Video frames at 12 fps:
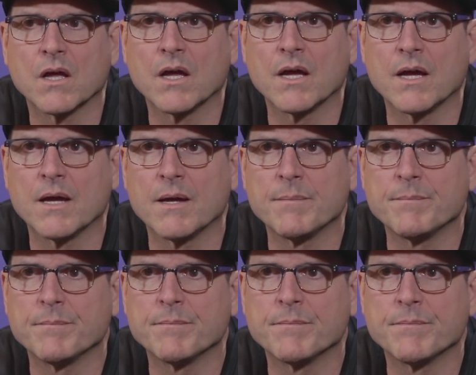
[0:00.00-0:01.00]
go.
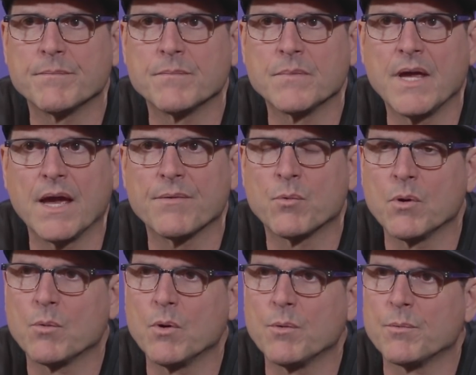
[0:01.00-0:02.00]
Um, yeah, we're, we're,